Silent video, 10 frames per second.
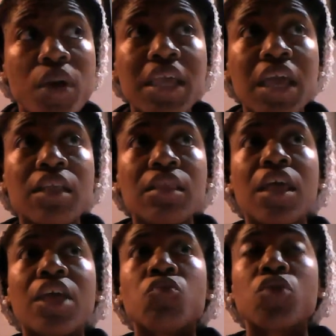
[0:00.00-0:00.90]
I get
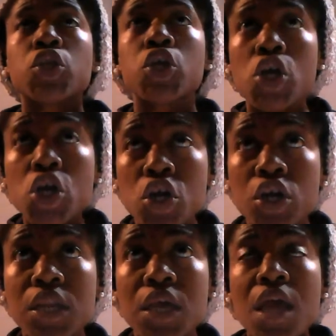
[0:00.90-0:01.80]
in
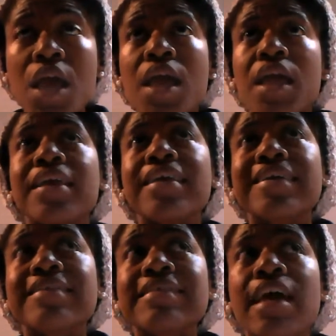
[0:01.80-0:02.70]
return
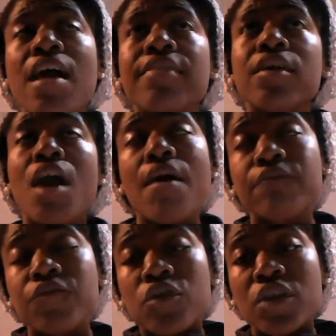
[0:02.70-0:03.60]
is the
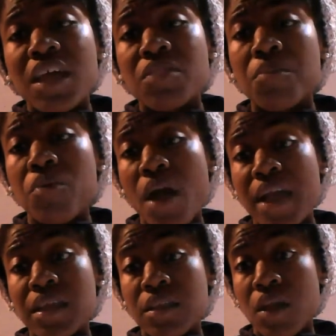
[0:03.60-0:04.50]
comfort and the
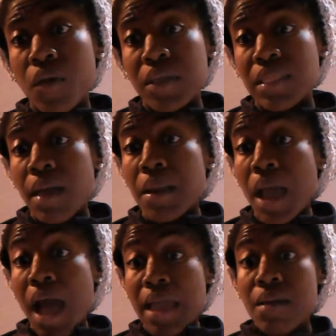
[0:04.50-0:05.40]
pride in knowing that
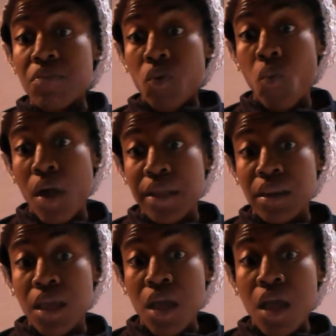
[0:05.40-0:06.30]
I am the
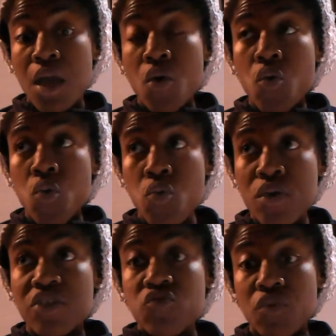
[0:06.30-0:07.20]
one who
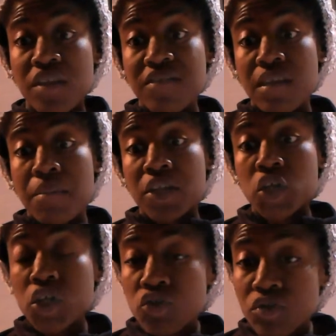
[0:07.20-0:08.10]
is raising my
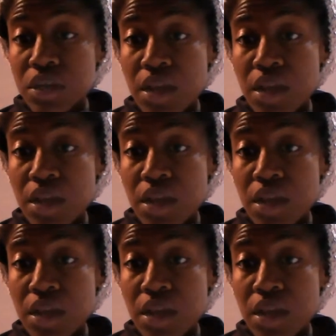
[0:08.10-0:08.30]
children.